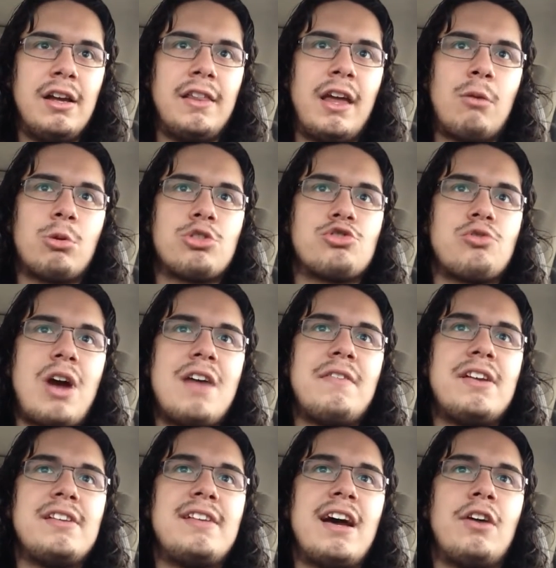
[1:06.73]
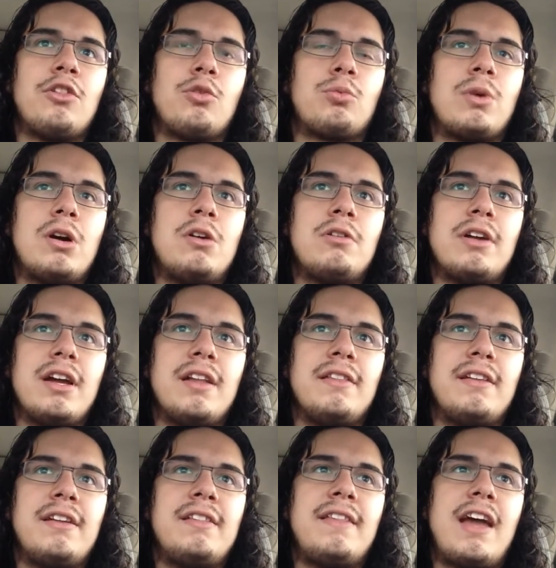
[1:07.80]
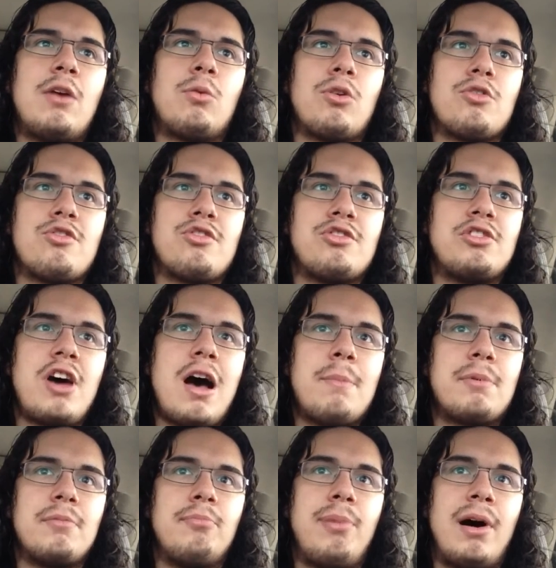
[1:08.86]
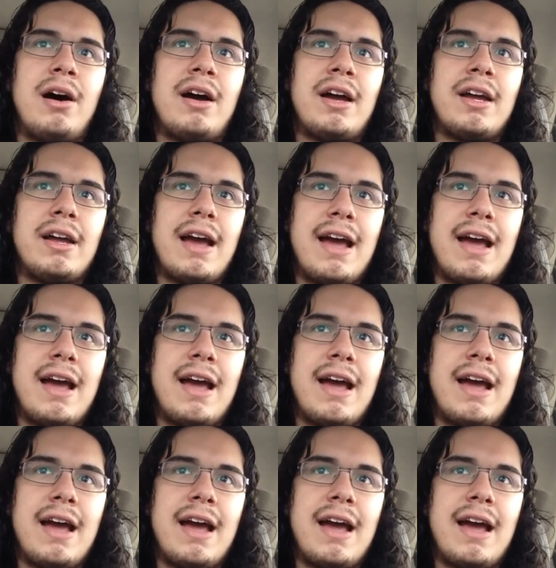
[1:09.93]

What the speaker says: they were driving down the road and then they were stopped by